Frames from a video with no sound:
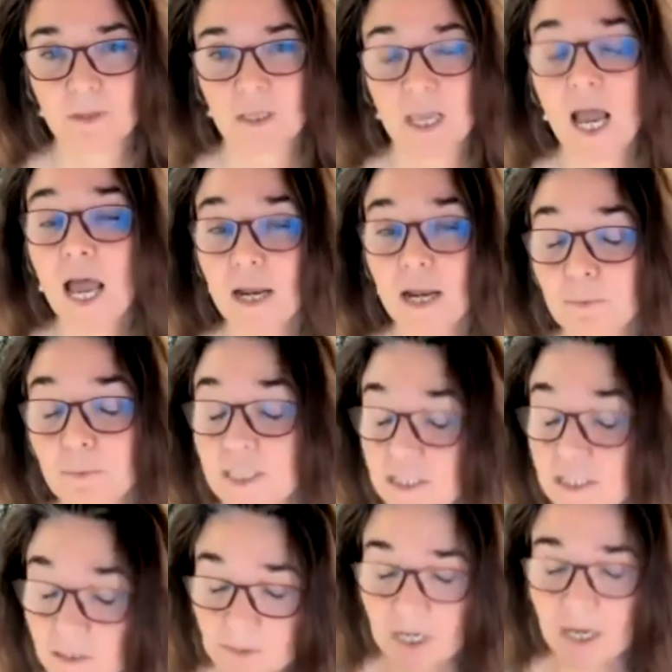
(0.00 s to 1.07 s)
Yeah, and we
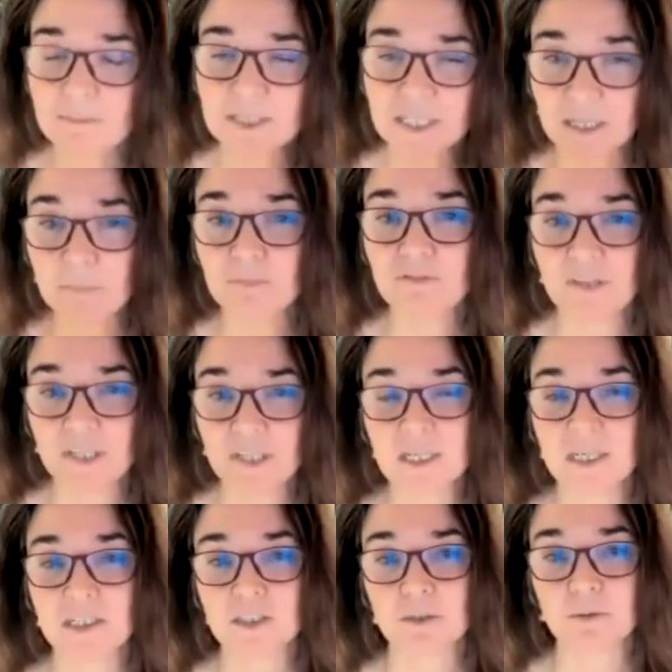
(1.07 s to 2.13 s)
sometimes keep
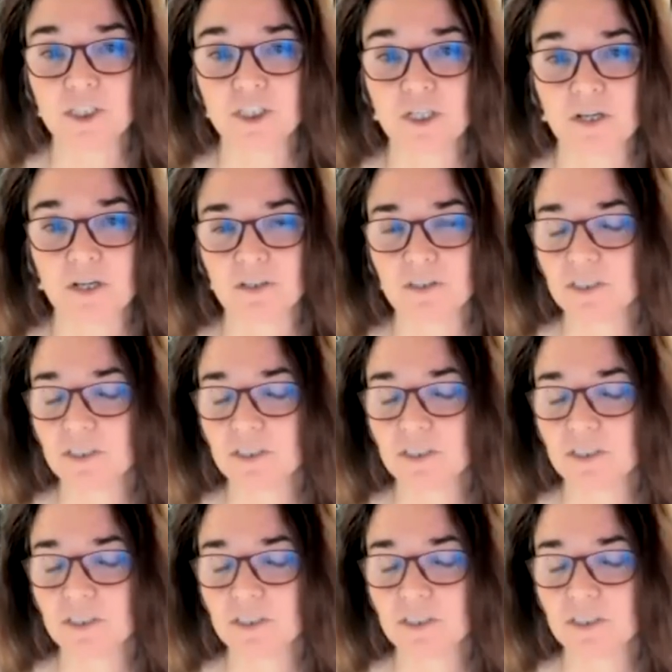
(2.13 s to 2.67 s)
feeding it to each other.